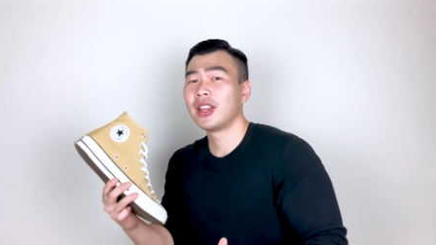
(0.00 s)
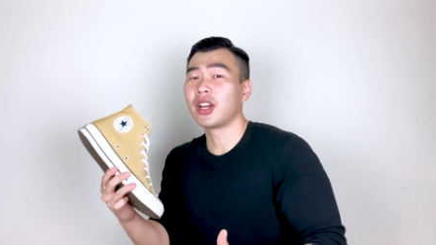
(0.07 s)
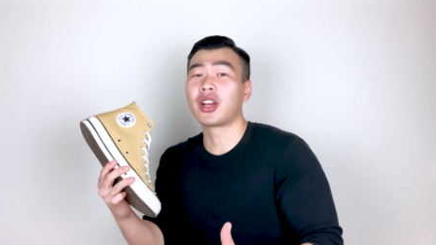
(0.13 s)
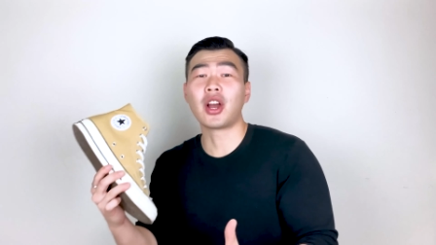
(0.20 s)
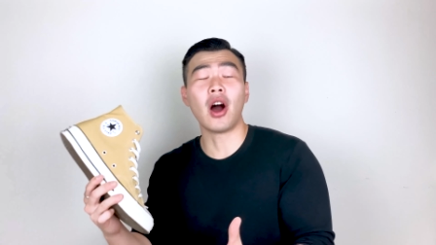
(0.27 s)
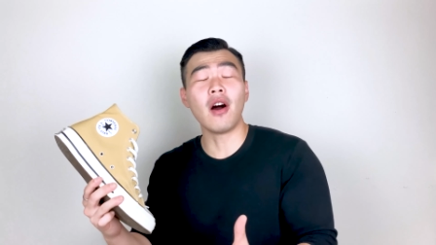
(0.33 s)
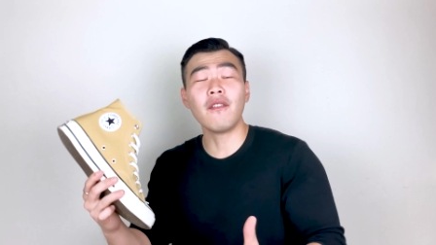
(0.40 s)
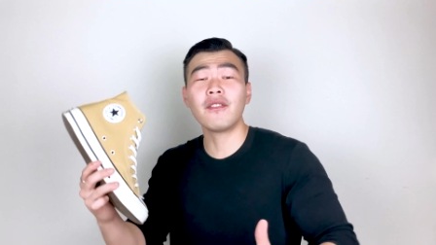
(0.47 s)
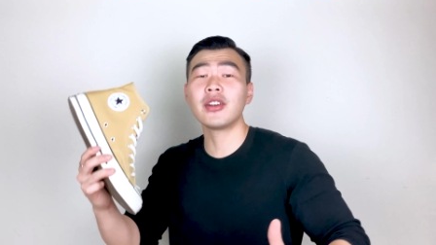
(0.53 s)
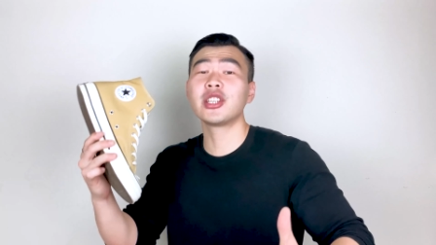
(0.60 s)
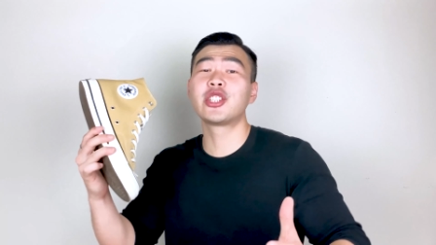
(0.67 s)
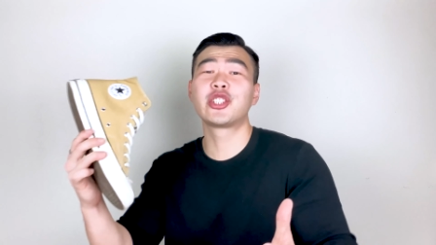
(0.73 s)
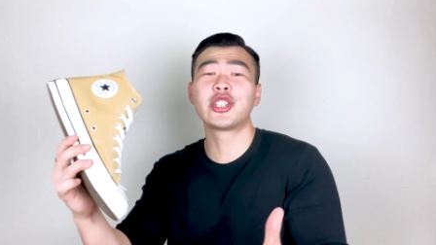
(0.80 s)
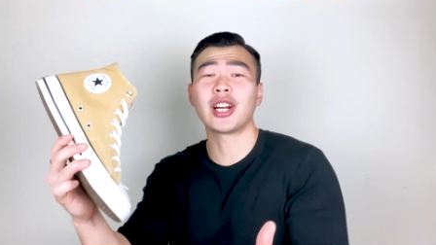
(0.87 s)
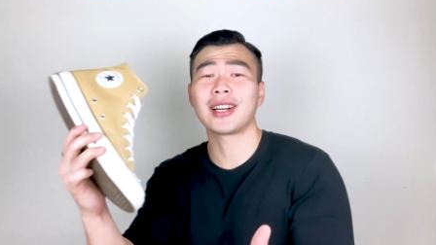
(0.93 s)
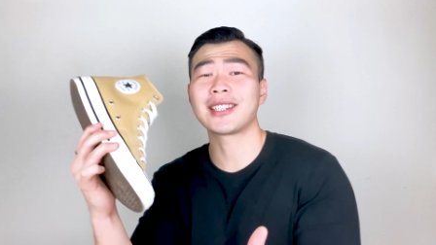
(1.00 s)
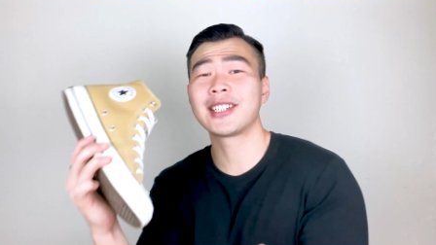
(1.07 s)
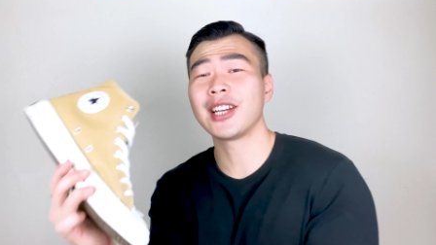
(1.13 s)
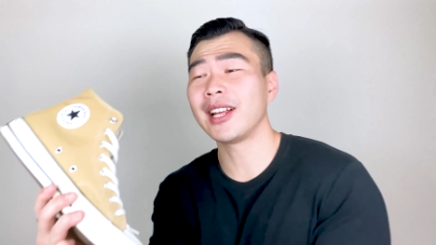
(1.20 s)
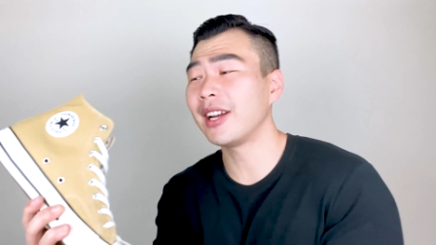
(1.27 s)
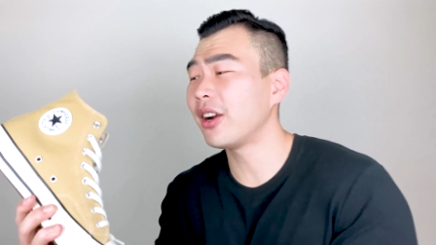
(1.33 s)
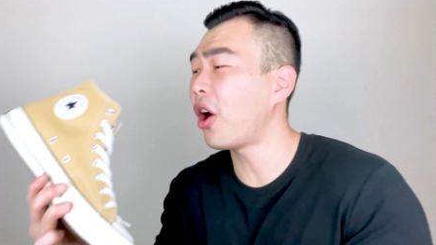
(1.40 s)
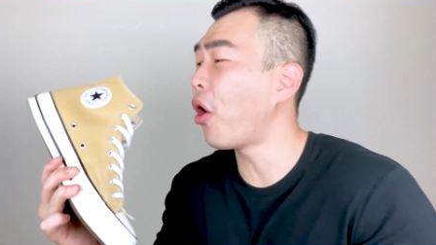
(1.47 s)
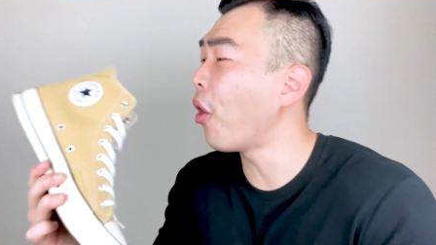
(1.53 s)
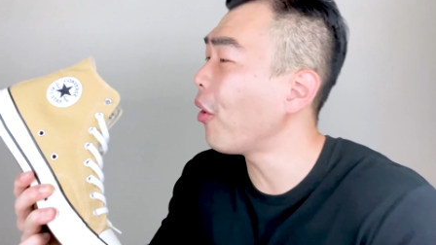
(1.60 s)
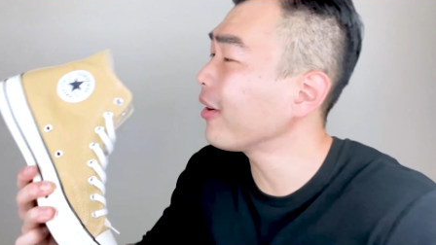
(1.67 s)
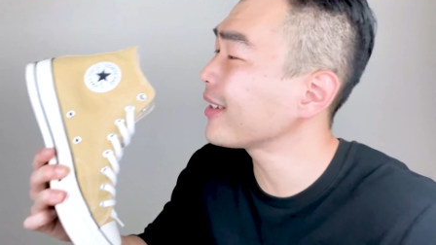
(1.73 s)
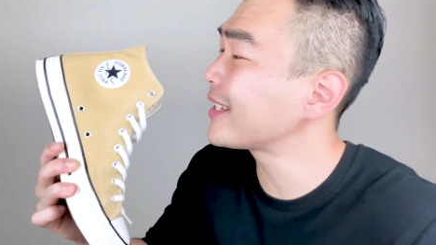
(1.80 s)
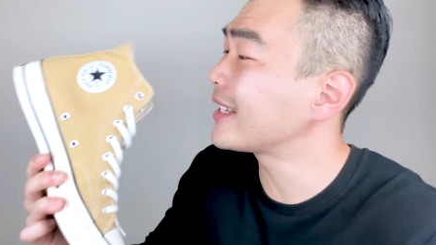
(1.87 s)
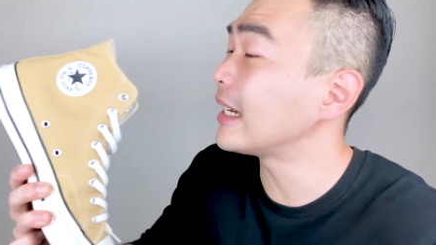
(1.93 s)
the Converse Chuck Taylor
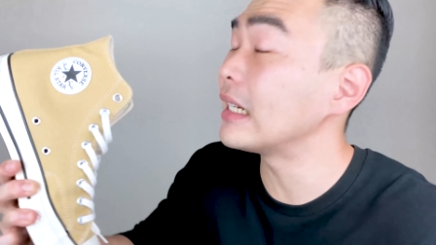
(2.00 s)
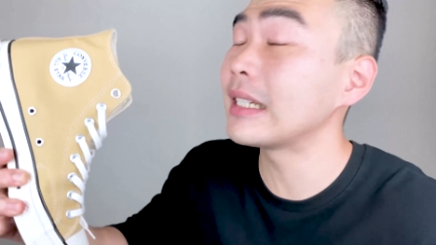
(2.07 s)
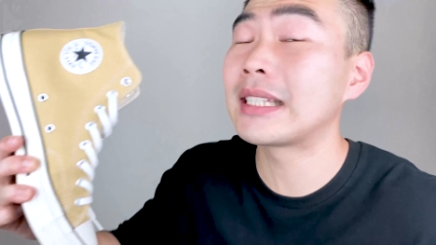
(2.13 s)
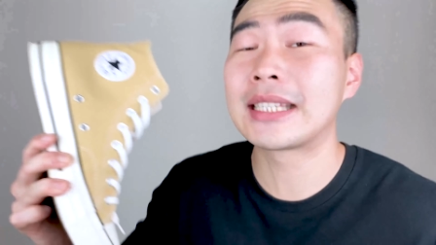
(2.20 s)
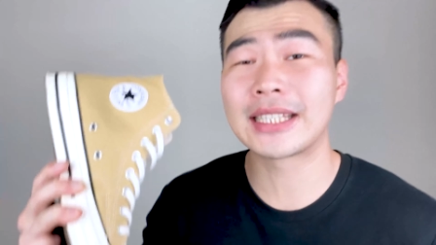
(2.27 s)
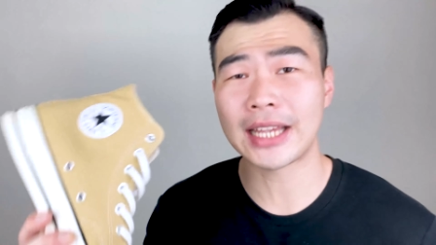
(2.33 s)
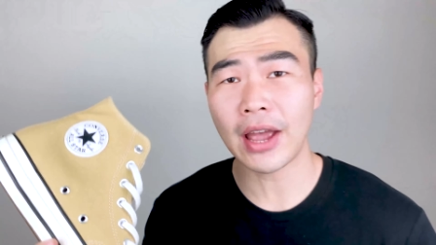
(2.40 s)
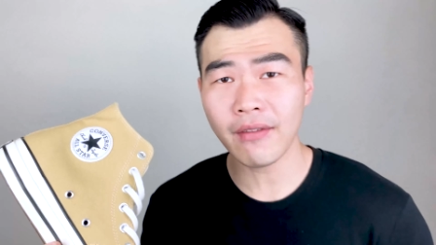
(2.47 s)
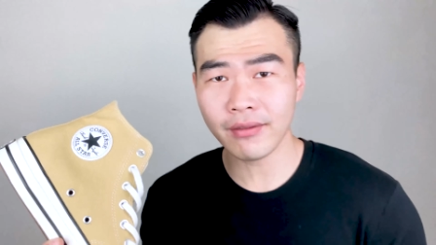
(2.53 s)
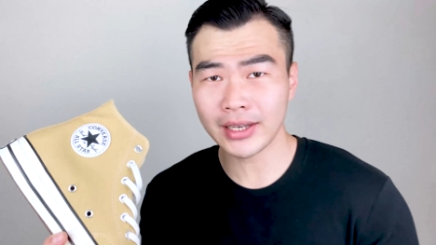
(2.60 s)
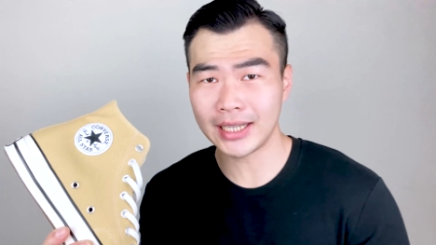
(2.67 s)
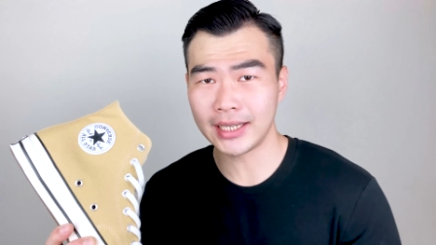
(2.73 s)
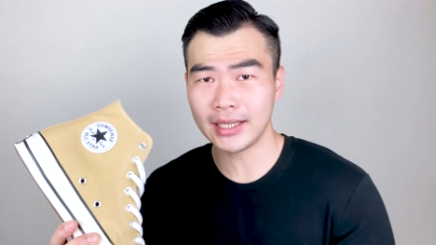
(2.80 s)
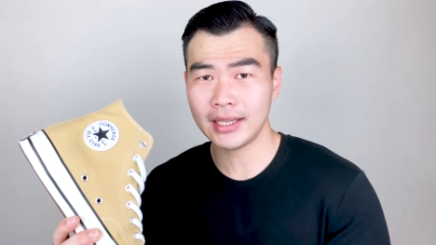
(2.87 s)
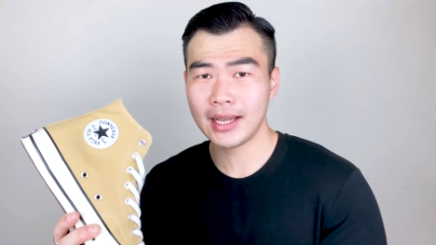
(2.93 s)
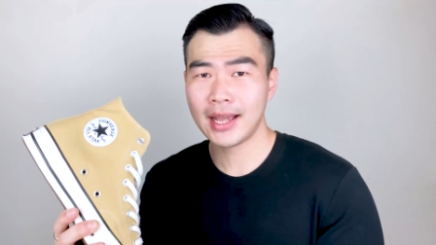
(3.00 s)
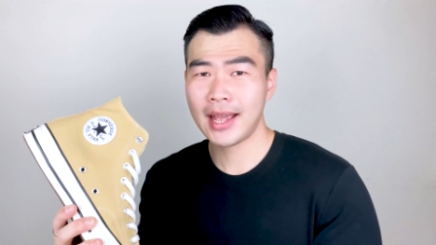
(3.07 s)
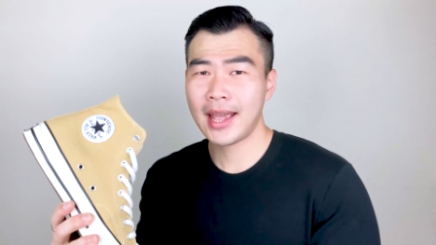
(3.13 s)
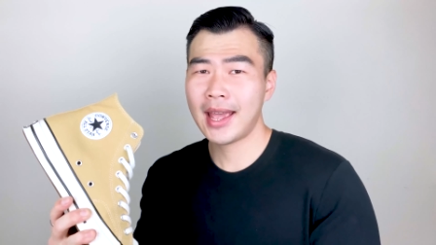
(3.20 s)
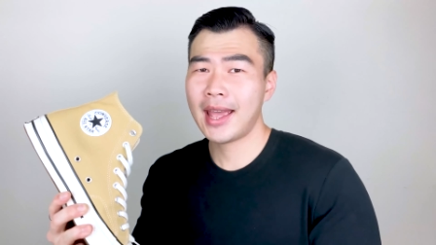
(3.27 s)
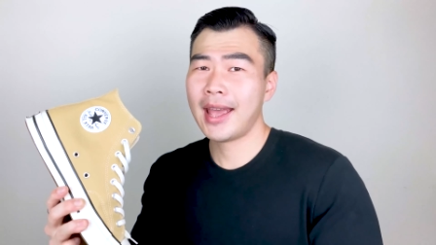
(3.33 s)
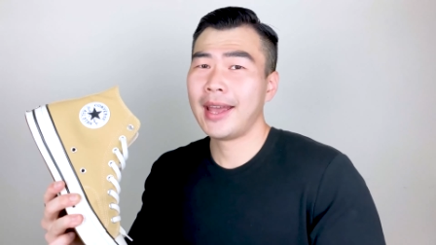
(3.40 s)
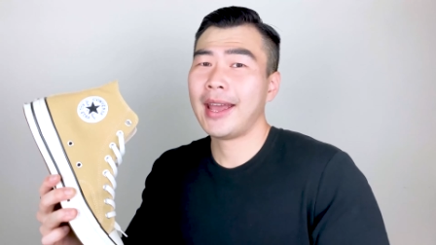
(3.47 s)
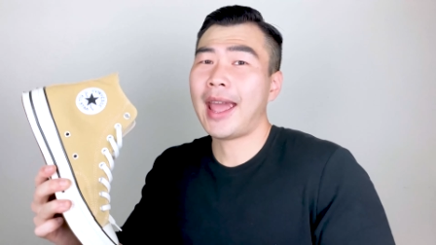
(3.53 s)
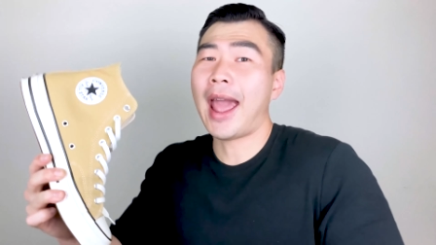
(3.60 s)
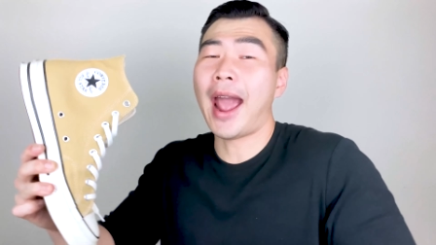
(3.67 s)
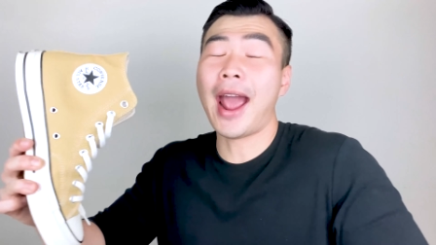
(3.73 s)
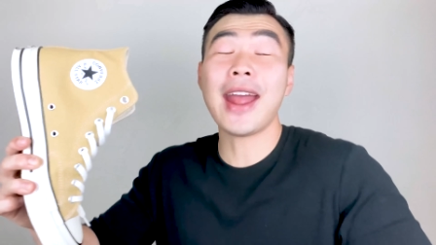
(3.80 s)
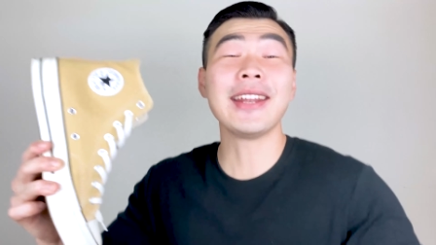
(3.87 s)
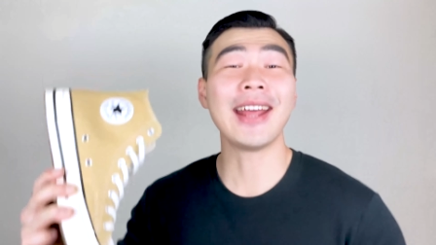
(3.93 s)
All-Star 70
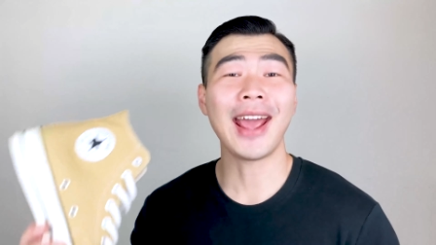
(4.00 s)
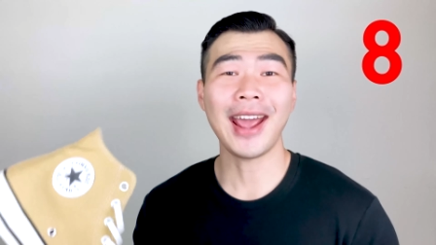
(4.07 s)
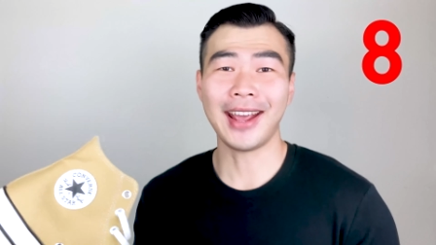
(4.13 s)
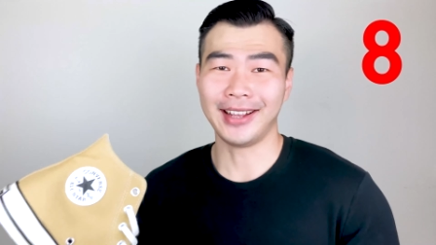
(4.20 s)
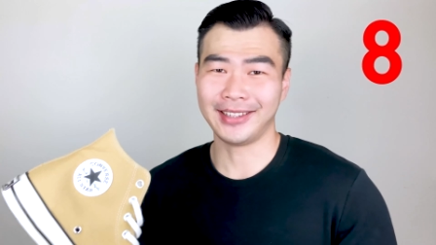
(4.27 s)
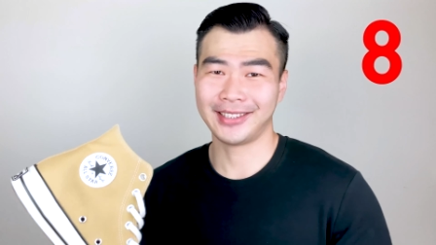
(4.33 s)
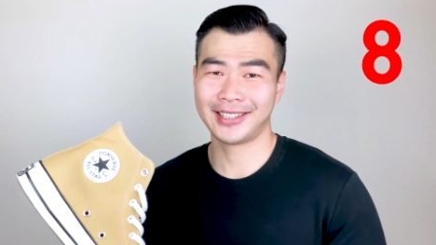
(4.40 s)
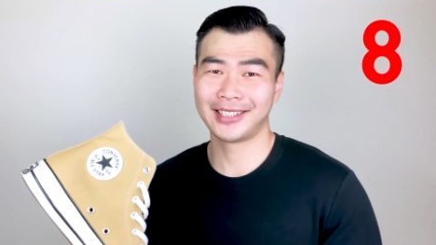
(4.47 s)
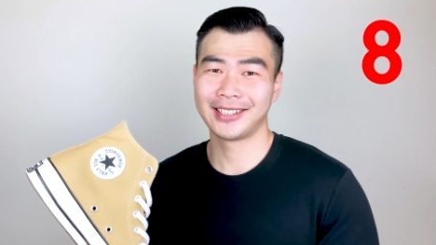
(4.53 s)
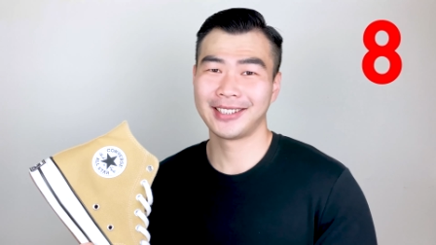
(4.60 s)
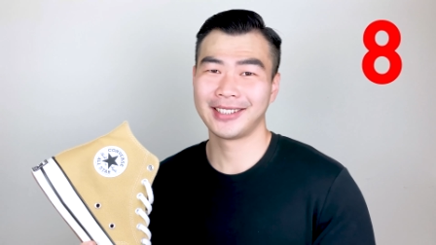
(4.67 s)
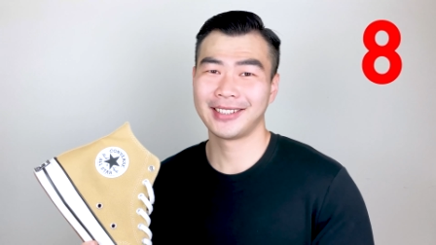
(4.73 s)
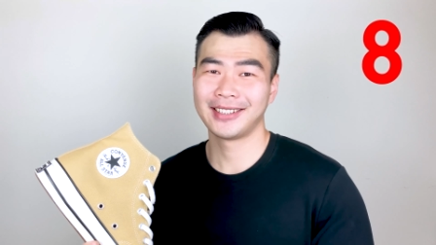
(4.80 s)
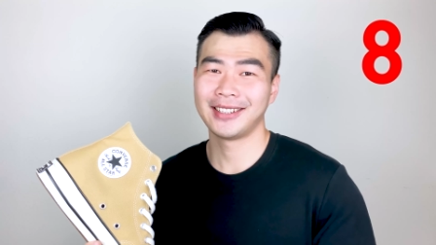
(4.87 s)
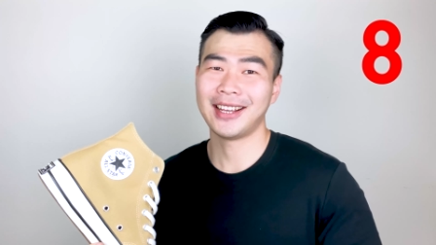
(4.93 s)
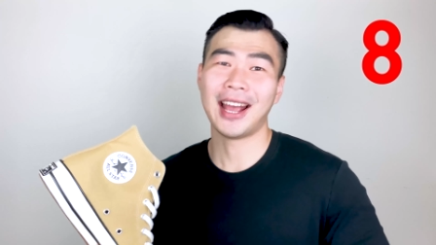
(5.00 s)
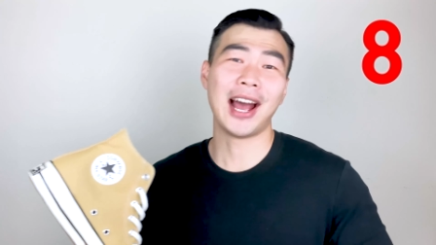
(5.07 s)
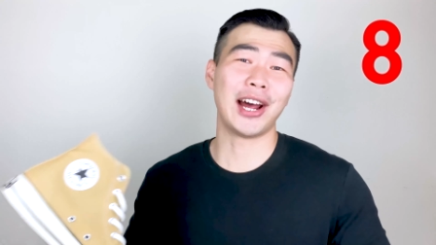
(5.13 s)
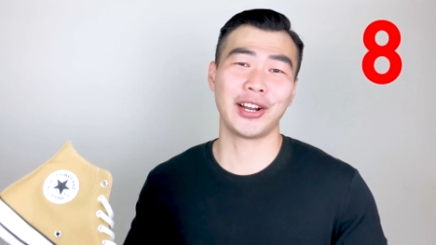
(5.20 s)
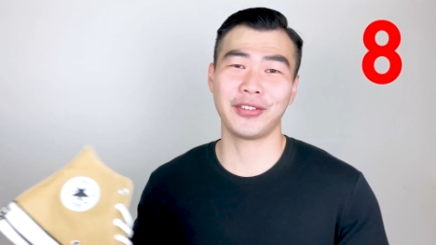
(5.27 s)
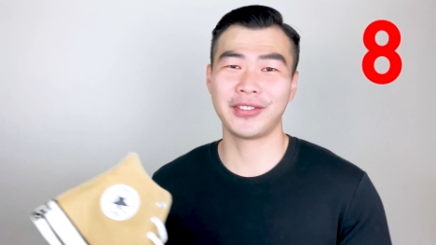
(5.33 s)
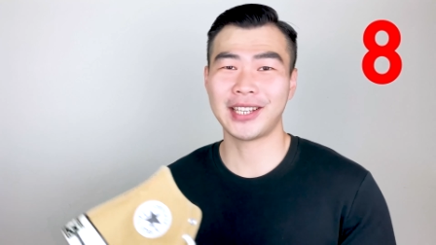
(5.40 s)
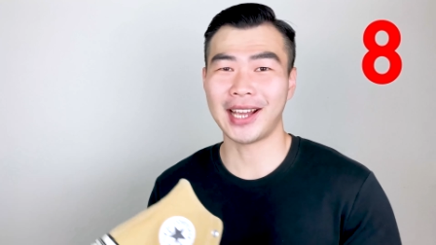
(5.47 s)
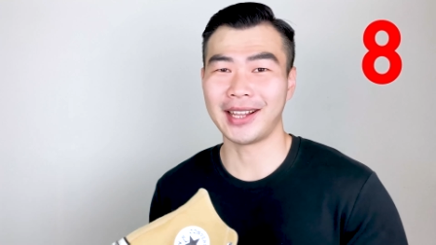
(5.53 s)
and 8 out of